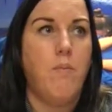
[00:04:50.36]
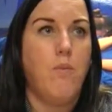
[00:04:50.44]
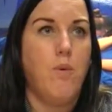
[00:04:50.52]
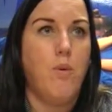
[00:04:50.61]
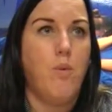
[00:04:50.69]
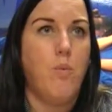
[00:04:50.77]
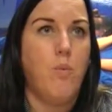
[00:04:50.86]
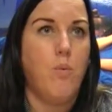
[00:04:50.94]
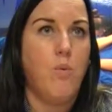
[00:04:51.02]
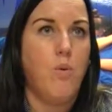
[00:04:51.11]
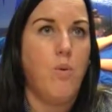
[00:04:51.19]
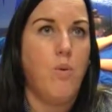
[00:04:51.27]
you know,
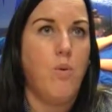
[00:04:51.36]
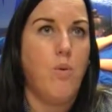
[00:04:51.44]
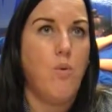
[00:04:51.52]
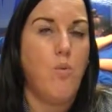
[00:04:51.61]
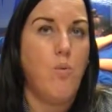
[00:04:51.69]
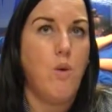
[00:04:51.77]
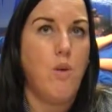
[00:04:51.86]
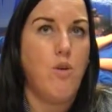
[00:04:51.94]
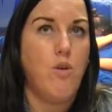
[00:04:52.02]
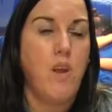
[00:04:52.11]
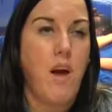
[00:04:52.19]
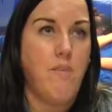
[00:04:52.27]
we
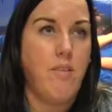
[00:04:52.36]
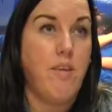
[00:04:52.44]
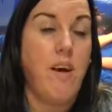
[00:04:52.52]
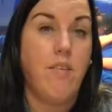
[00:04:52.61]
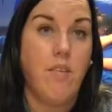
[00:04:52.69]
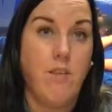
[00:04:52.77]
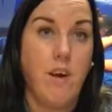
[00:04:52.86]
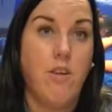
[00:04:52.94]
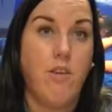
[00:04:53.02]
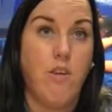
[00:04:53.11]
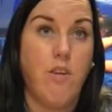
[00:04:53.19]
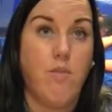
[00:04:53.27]
should have a size
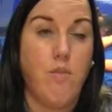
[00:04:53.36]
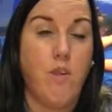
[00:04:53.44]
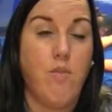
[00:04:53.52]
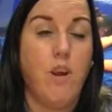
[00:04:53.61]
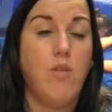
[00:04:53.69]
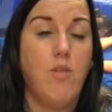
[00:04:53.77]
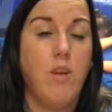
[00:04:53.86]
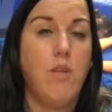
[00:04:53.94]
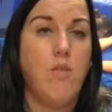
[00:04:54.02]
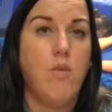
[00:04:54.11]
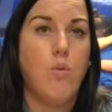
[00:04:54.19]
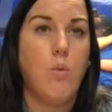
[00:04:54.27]
advantage
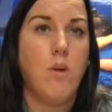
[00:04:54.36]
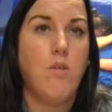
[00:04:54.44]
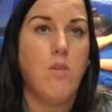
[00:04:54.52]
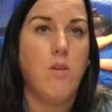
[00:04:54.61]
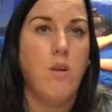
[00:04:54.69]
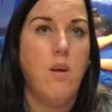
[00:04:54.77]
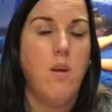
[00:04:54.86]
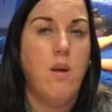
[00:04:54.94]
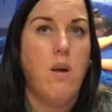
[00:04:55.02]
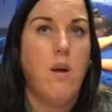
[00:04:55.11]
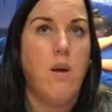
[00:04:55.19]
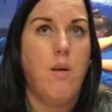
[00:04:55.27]
against Northwestern.
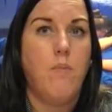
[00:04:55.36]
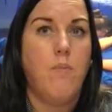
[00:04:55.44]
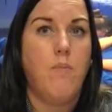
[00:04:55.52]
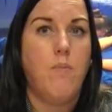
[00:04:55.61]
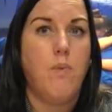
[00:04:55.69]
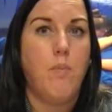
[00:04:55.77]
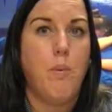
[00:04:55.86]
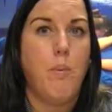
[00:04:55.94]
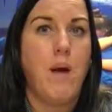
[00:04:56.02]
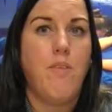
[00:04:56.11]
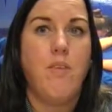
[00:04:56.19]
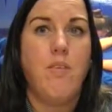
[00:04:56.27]
But we
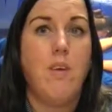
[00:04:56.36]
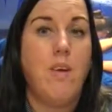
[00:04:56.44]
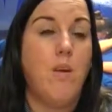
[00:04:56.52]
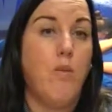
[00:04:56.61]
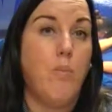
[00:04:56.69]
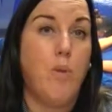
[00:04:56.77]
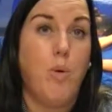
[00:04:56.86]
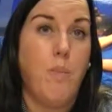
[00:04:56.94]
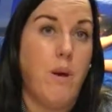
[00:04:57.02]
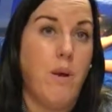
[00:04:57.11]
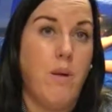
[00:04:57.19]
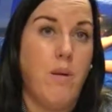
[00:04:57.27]
have to take care of the ball
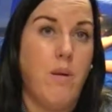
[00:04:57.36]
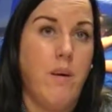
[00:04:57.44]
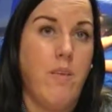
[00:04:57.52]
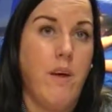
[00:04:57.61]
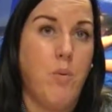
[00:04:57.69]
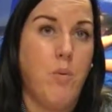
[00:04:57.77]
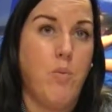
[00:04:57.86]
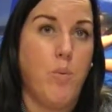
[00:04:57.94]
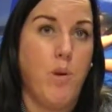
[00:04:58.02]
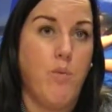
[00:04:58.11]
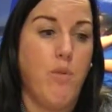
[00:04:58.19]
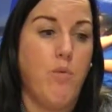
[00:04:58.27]
better. And that was
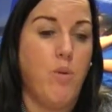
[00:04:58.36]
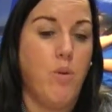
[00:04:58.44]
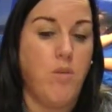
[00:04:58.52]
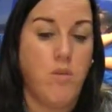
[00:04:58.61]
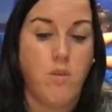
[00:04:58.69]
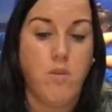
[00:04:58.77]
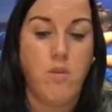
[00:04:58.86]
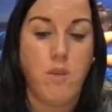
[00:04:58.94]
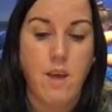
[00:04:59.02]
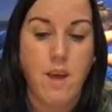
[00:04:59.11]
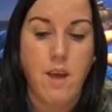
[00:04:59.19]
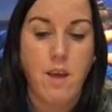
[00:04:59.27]
one of our focuses
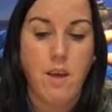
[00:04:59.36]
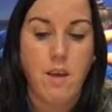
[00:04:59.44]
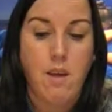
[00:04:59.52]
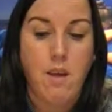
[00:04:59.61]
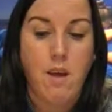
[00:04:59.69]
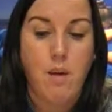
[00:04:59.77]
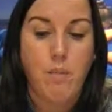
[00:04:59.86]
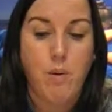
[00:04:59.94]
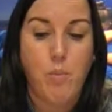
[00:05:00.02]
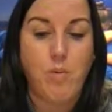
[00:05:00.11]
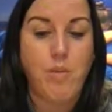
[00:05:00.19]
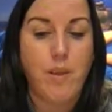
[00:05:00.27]
today.
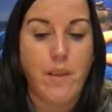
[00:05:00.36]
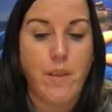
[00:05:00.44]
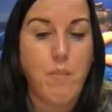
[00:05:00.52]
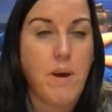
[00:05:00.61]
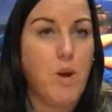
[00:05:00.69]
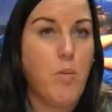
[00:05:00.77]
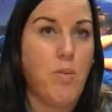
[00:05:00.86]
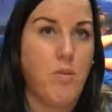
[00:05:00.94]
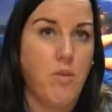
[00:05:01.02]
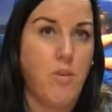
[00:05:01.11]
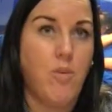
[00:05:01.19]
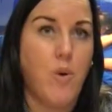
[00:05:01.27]
It was slightly better, but
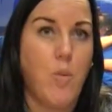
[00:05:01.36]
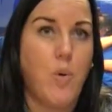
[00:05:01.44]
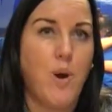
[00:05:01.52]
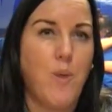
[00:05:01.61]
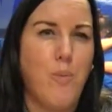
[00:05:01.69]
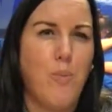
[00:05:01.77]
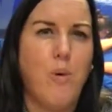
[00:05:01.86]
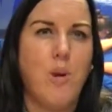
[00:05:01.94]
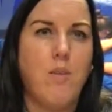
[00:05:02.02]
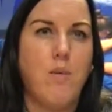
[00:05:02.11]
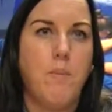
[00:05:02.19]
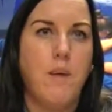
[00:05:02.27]
still not where we want
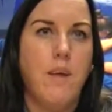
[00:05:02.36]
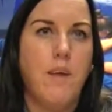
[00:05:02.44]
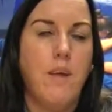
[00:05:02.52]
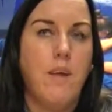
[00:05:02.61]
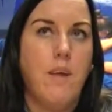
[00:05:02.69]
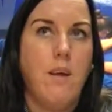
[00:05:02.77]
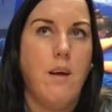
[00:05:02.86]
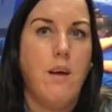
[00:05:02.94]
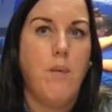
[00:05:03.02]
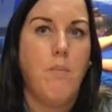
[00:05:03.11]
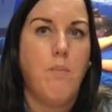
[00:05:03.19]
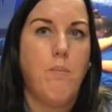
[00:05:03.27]
it to be.
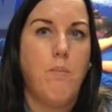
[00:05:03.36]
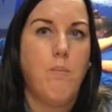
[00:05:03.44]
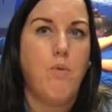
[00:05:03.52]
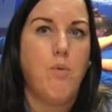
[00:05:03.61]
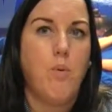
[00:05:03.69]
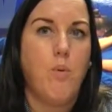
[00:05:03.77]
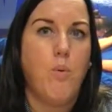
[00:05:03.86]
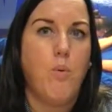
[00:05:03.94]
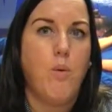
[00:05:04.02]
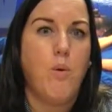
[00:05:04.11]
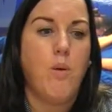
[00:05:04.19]
So,